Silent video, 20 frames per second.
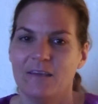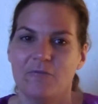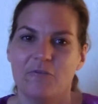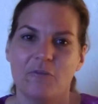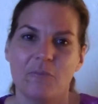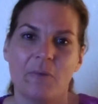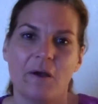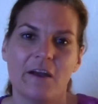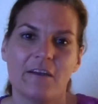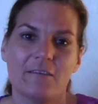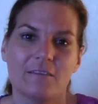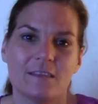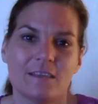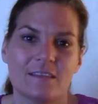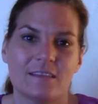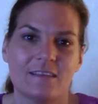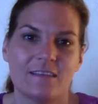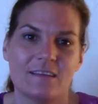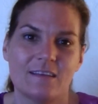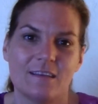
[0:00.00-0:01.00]
for
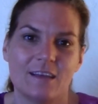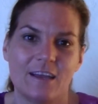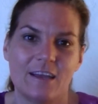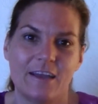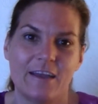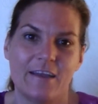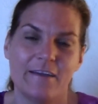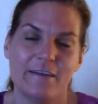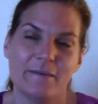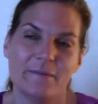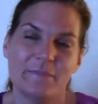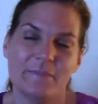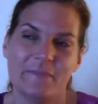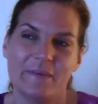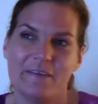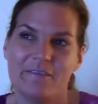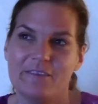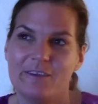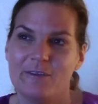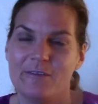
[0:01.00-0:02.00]
parts
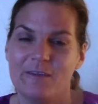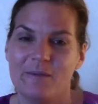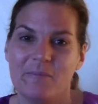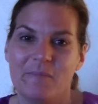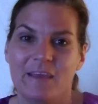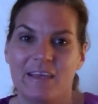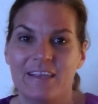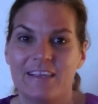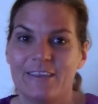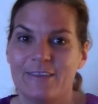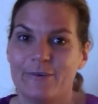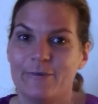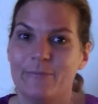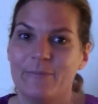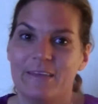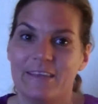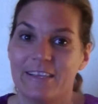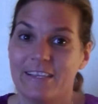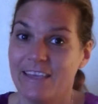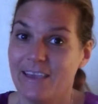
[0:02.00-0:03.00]
of you that may still
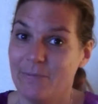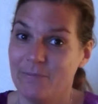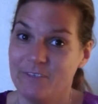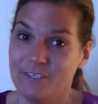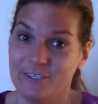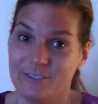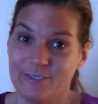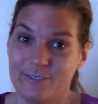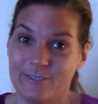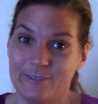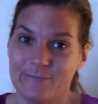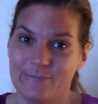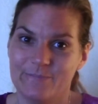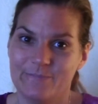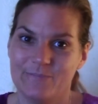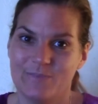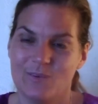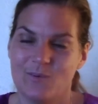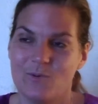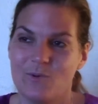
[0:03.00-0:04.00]
be skeptical
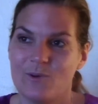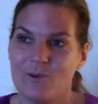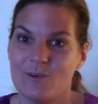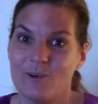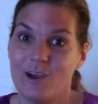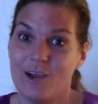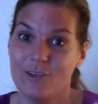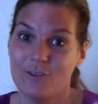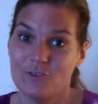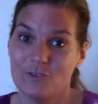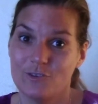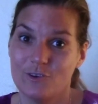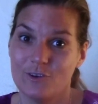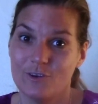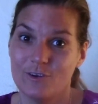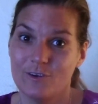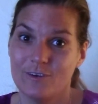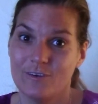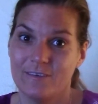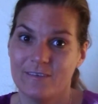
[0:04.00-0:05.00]
or not
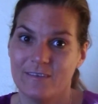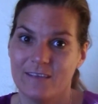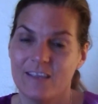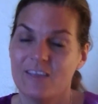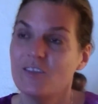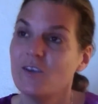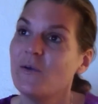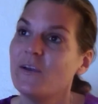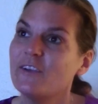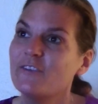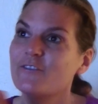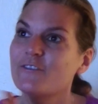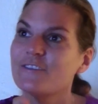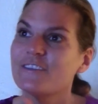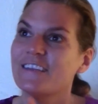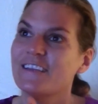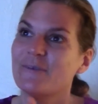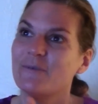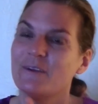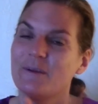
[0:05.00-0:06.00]
sure. It's so
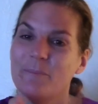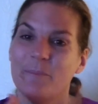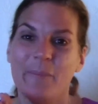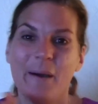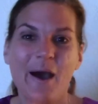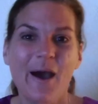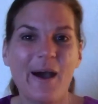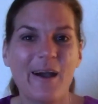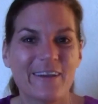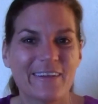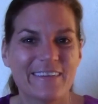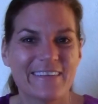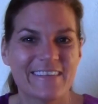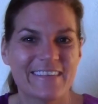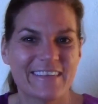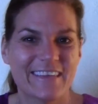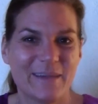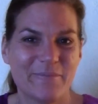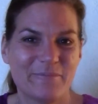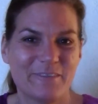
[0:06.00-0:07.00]
interesting when a part
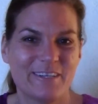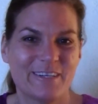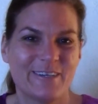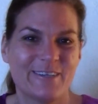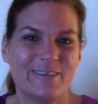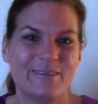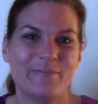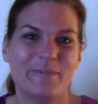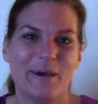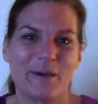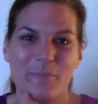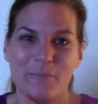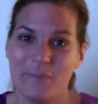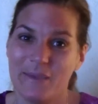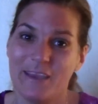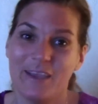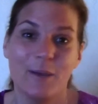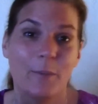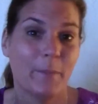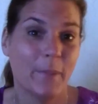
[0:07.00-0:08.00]
is skeptical about
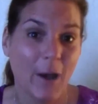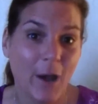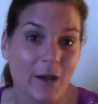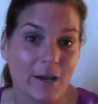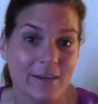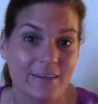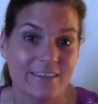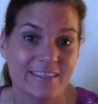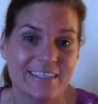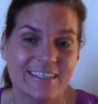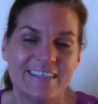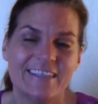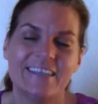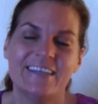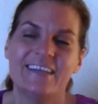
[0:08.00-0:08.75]
being a part,